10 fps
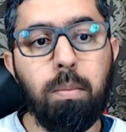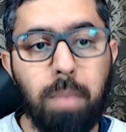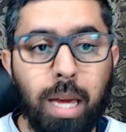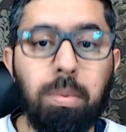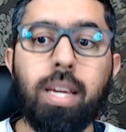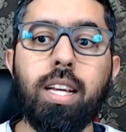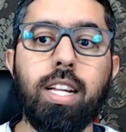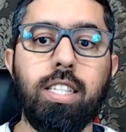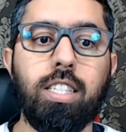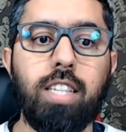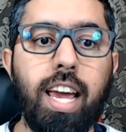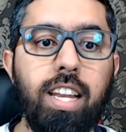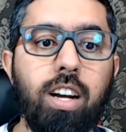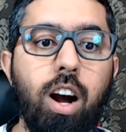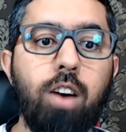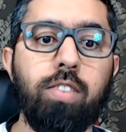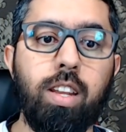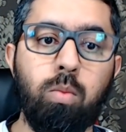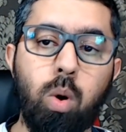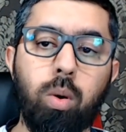Maybe instead of
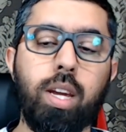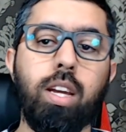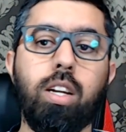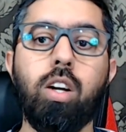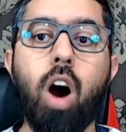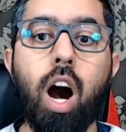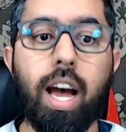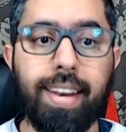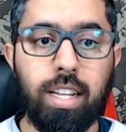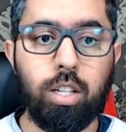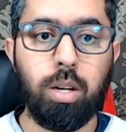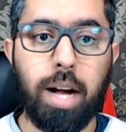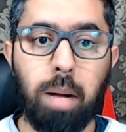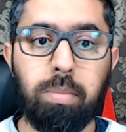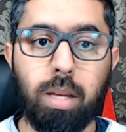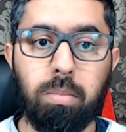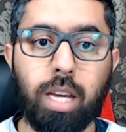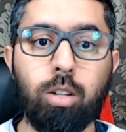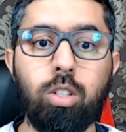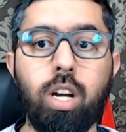invoking God to help them, they could